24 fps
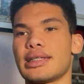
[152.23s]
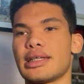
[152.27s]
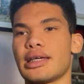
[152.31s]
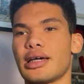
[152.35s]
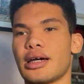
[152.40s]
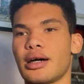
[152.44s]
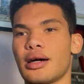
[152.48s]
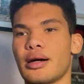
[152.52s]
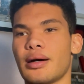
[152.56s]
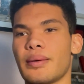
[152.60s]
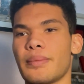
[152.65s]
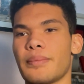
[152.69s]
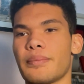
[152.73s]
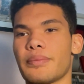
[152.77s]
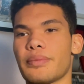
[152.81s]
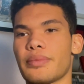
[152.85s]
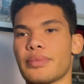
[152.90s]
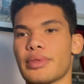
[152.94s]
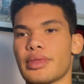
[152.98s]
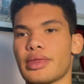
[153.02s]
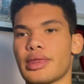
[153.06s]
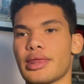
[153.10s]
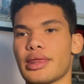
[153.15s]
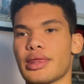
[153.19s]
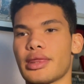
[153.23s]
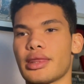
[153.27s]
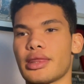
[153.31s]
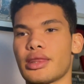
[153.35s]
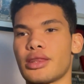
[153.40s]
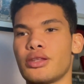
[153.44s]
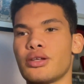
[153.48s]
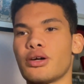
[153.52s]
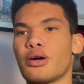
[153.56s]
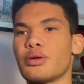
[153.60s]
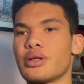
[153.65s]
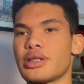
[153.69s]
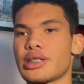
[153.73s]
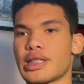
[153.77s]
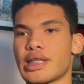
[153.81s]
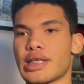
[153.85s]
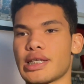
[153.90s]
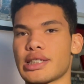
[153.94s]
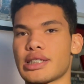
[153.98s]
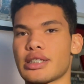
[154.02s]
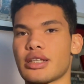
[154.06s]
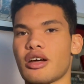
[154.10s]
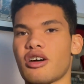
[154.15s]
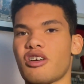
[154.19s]
um, notice this
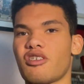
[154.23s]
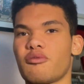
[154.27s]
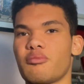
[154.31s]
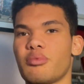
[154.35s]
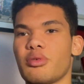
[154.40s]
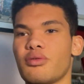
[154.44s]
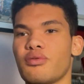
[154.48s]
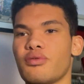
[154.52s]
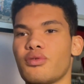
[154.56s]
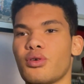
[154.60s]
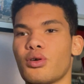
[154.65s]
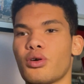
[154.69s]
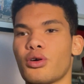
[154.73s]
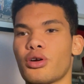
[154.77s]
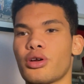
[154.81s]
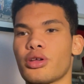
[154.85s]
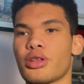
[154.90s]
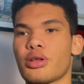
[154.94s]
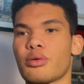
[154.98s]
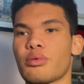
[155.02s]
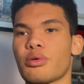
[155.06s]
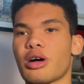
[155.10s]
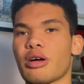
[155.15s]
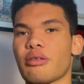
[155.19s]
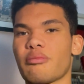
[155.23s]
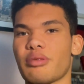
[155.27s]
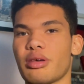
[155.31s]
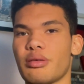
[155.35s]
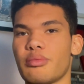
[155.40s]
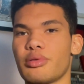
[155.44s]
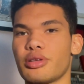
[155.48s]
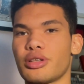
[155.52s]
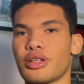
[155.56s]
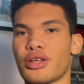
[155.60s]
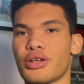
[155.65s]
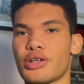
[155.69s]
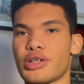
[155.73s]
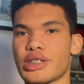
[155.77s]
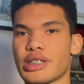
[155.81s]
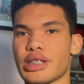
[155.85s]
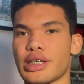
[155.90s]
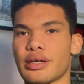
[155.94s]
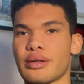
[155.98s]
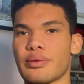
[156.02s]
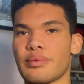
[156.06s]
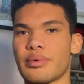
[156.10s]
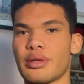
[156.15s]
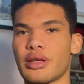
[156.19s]
stuff before the wrong people notice
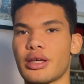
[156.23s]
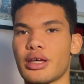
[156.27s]
it